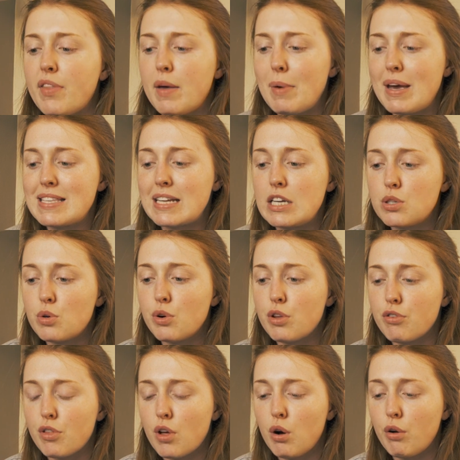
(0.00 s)
So they basically talk you
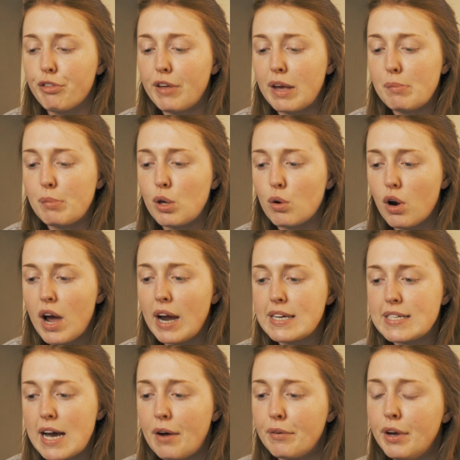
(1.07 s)
through the whole thing, but you're
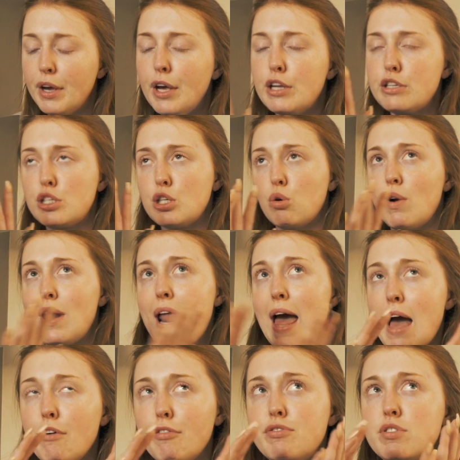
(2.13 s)
lying down to your
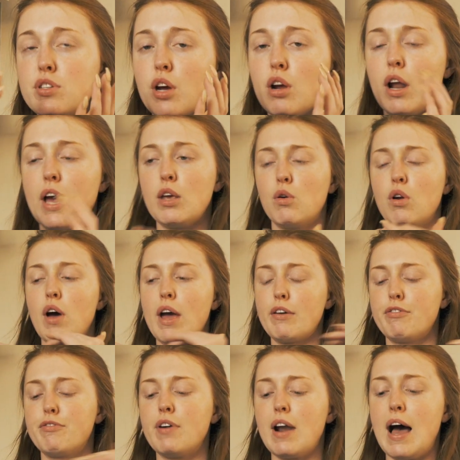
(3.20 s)
left, so like you're
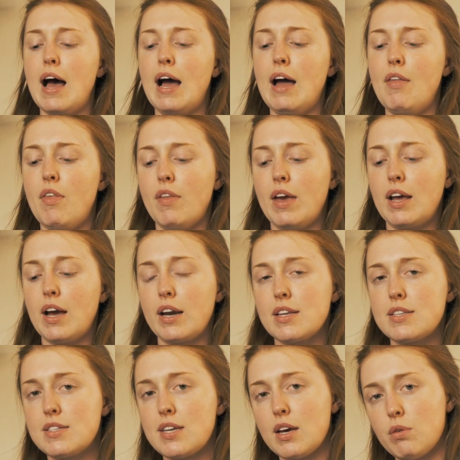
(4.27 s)
lying flat, and then they kind
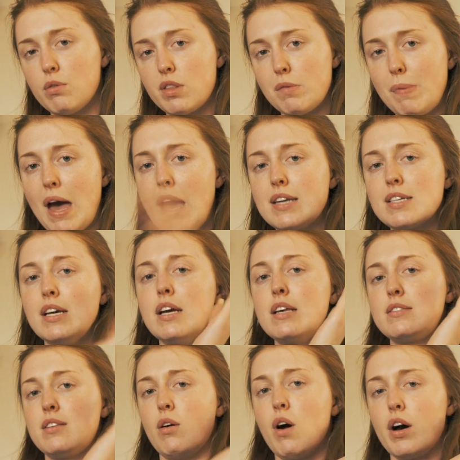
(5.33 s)
of tilt the bed,
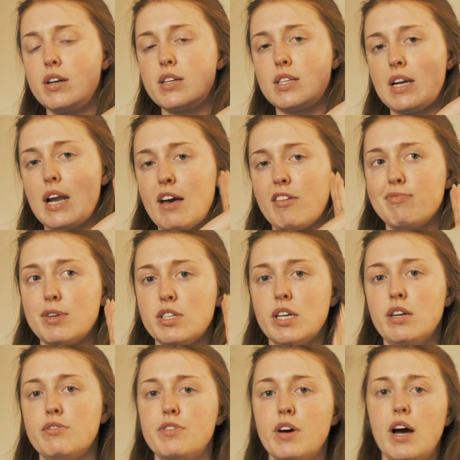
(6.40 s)
so you're under the left
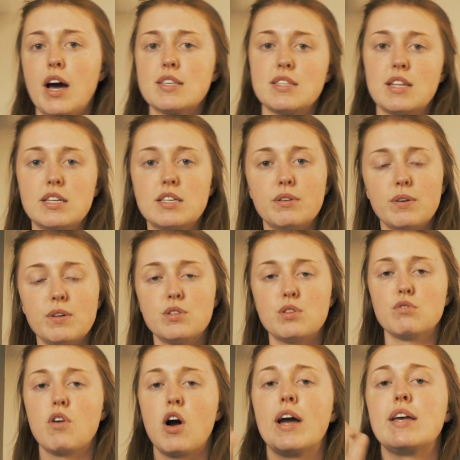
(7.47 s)
machine first and they tilt you to
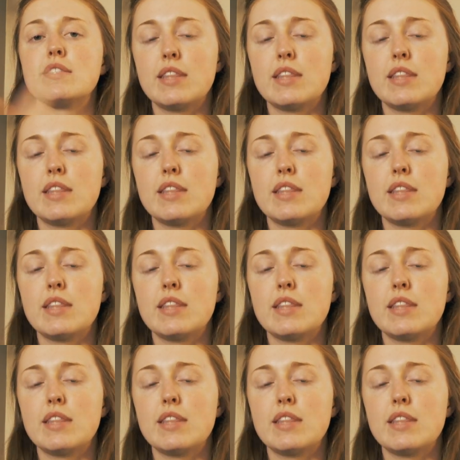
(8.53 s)
the right.